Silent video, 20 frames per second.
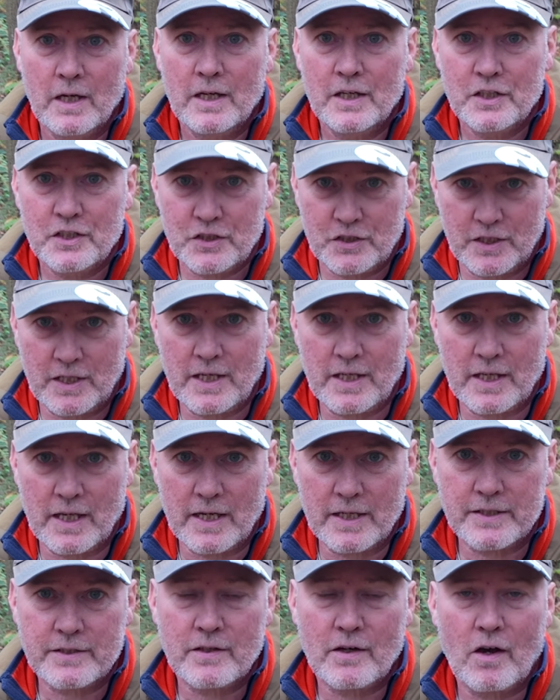see
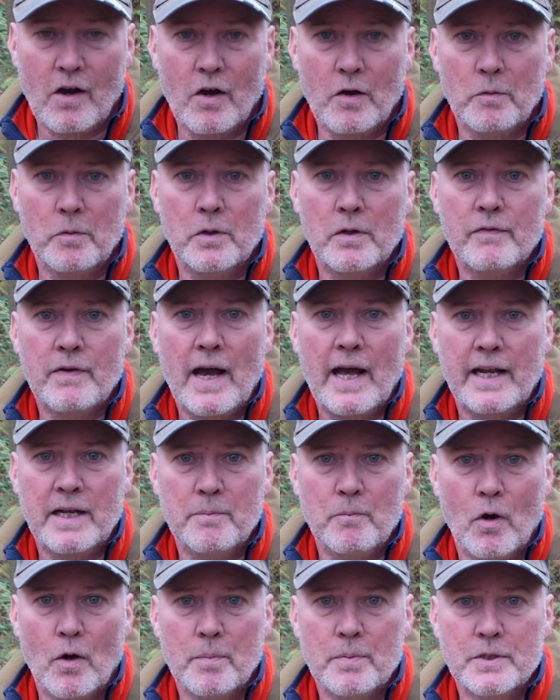this, I would have had in
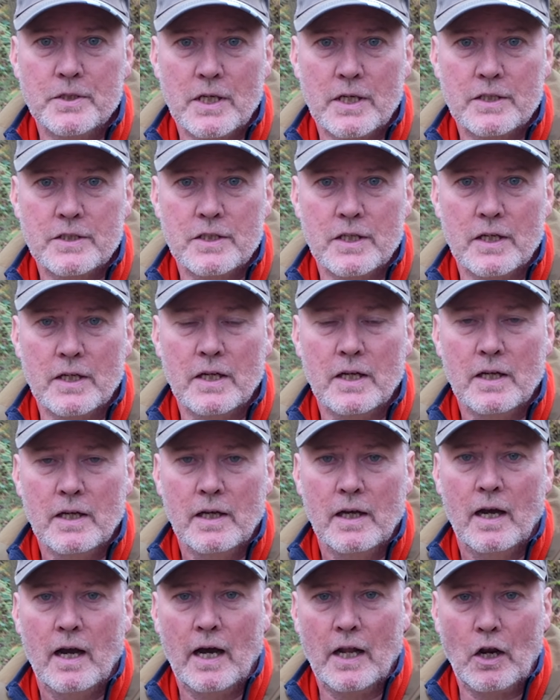my possession
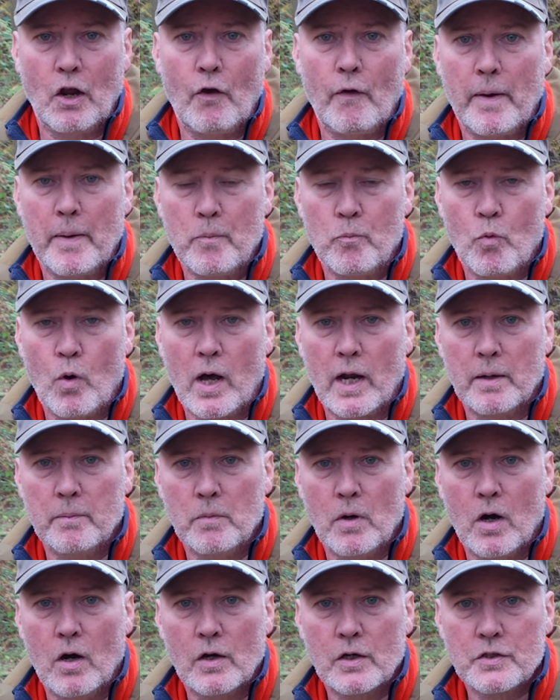an IM1
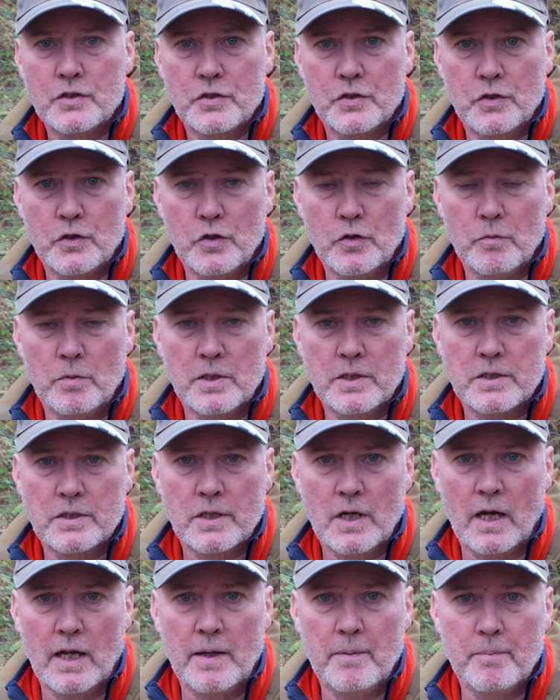Mark II, which
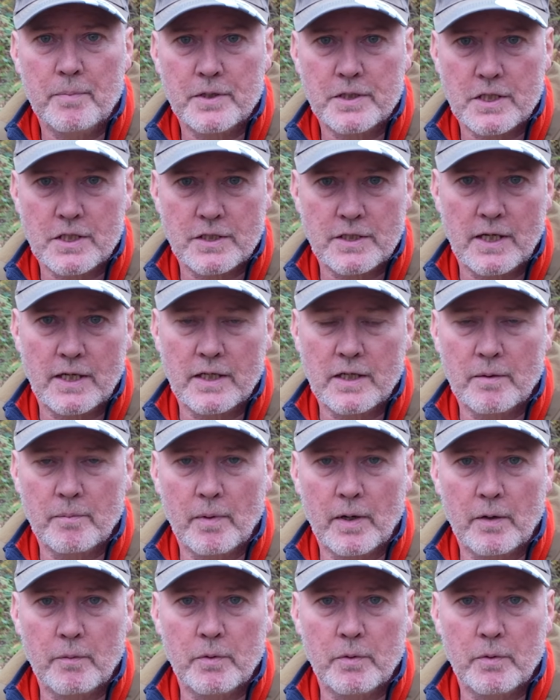Olympus is sending me